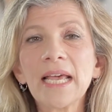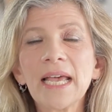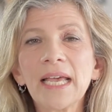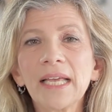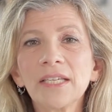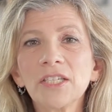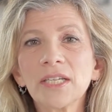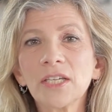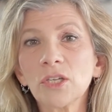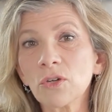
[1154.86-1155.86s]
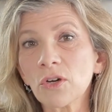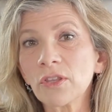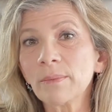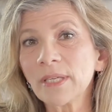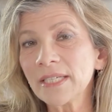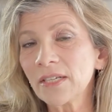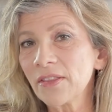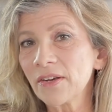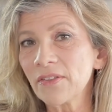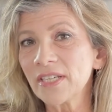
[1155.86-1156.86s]
and you cook them until
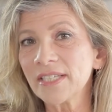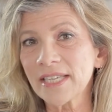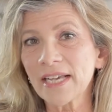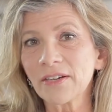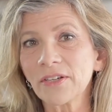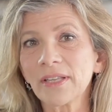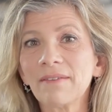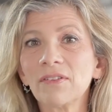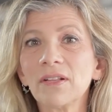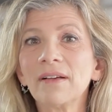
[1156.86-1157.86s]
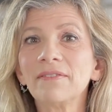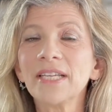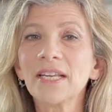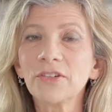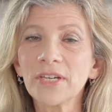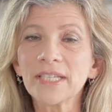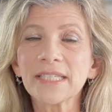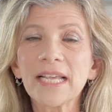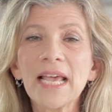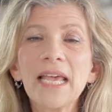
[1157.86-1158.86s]
they're the desired level of
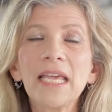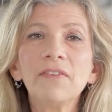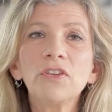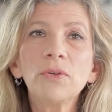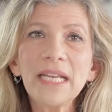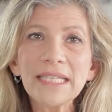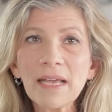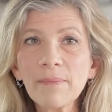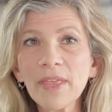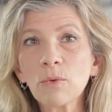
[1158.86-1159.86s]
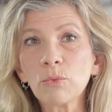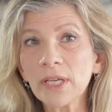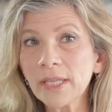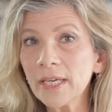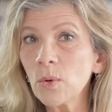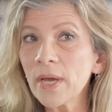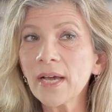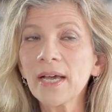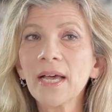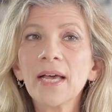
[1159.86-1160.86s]
tenderness. If you need something really
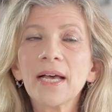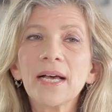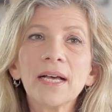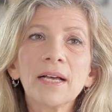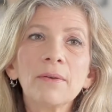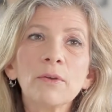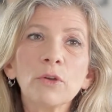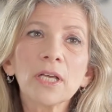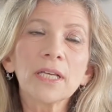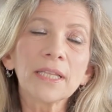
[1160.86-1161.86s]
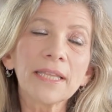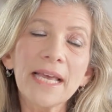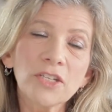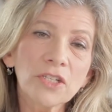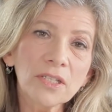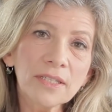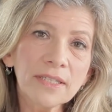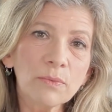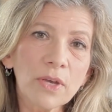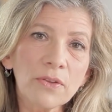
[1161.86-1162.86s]
quick,
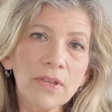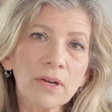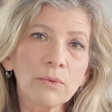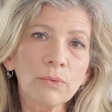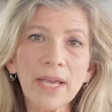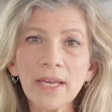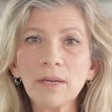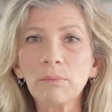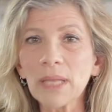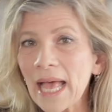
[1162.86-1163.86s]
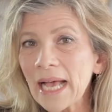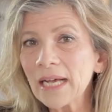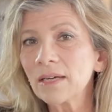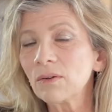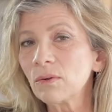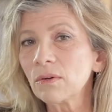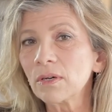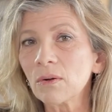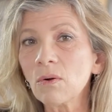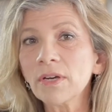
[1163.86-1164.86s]
lentils, whether they're red, black,
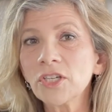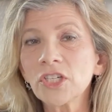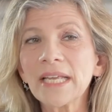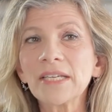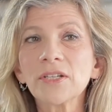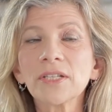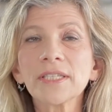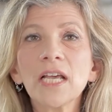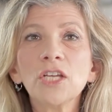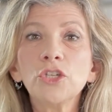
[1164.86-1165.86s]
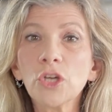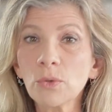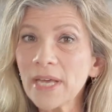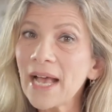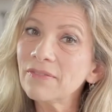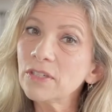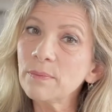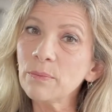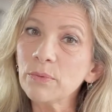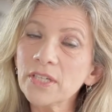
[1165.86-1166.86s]
or orange lentils, don't have to
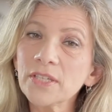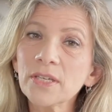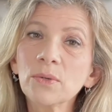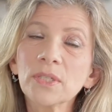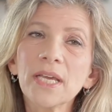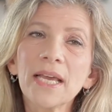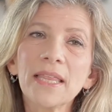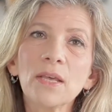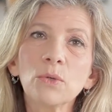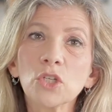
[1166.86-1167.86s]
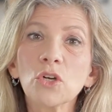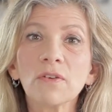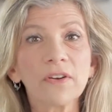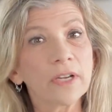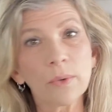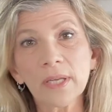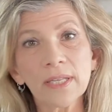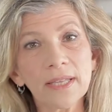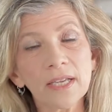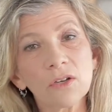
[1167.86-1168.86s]
be pre-soaked, and those cook very
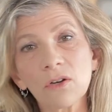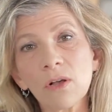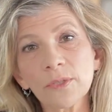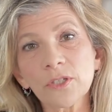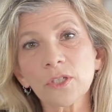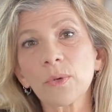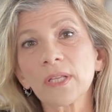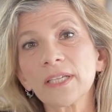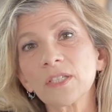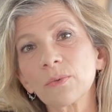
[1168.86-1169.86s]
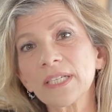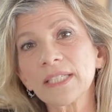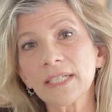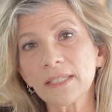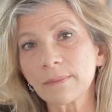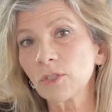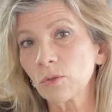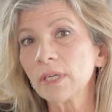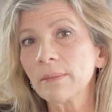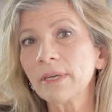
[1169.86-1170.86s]
quickly. They cook almost as quickly as rice does. About
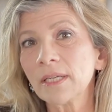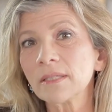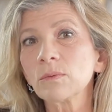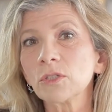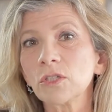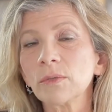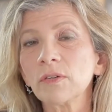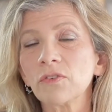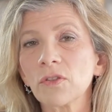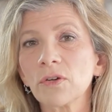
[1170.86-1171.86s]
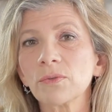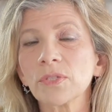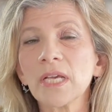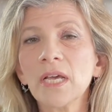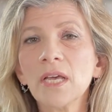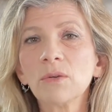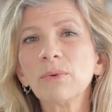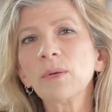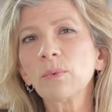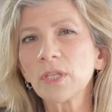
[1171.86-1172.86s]
20 minutes will do it for those. The
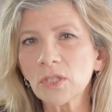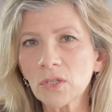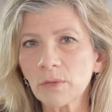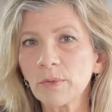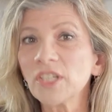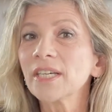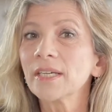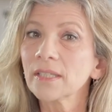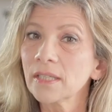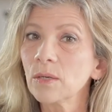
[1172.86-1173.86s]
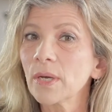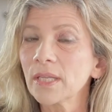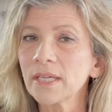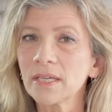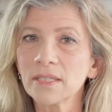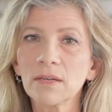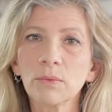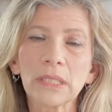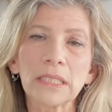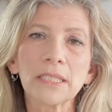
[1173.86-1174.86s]
red ones cook particularly quickly because they're
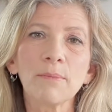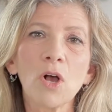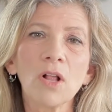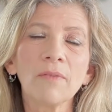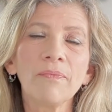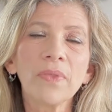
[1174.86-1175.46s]
really small.